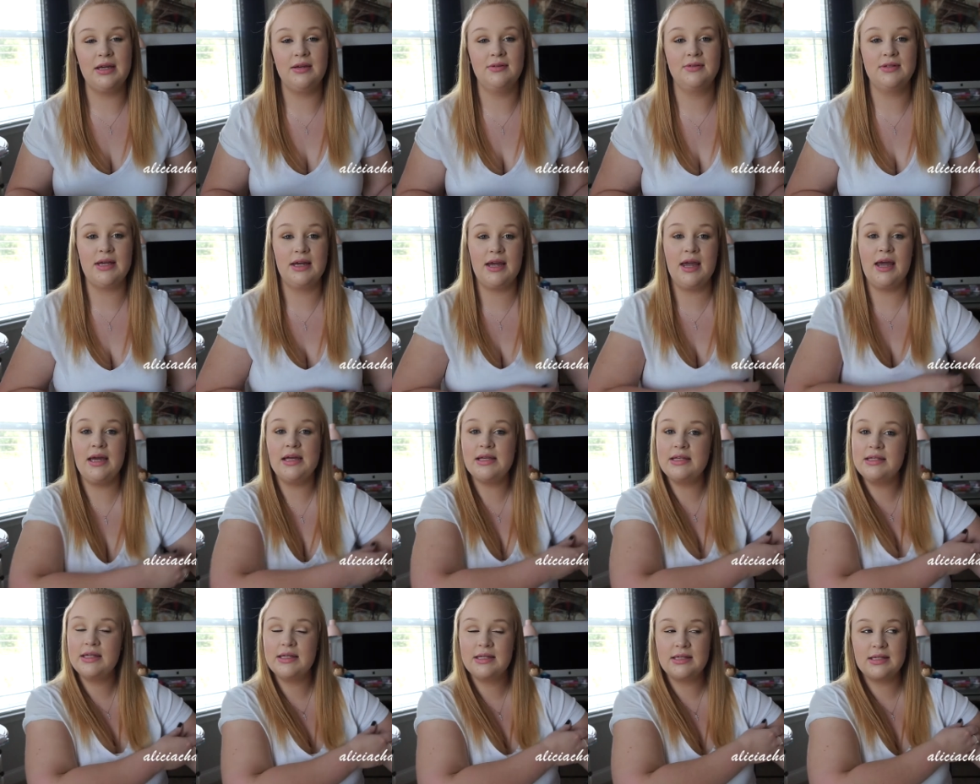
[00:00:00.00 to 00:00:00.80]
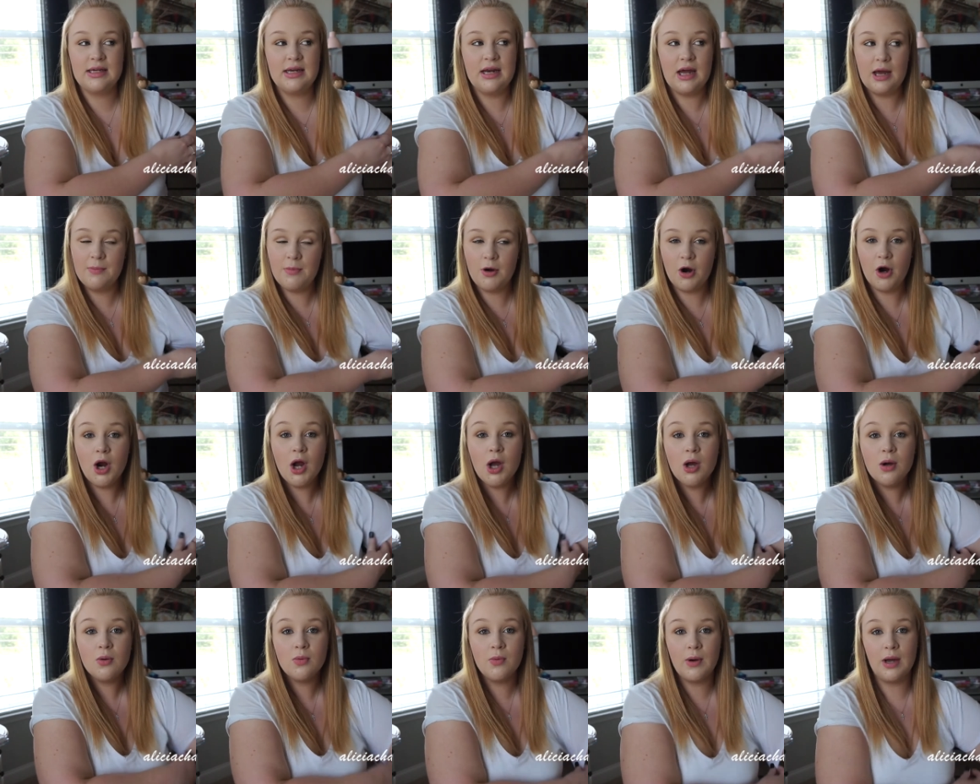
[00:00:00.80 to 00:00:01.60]
He was like, hey sis, can I
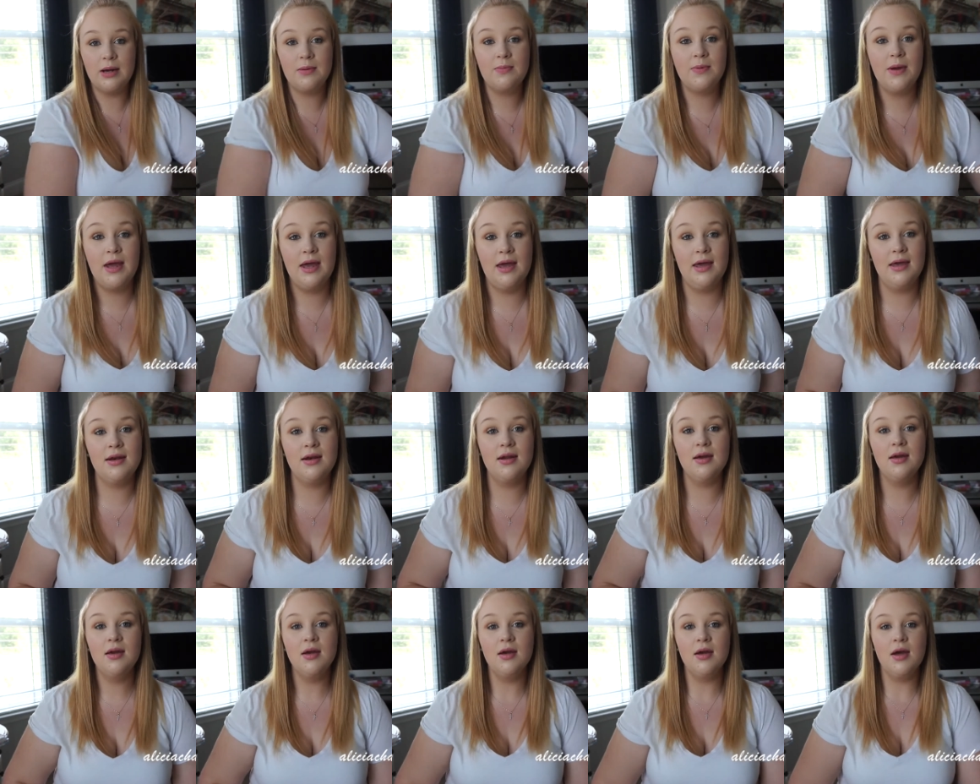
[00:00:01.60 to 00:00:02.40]
borrow a red pen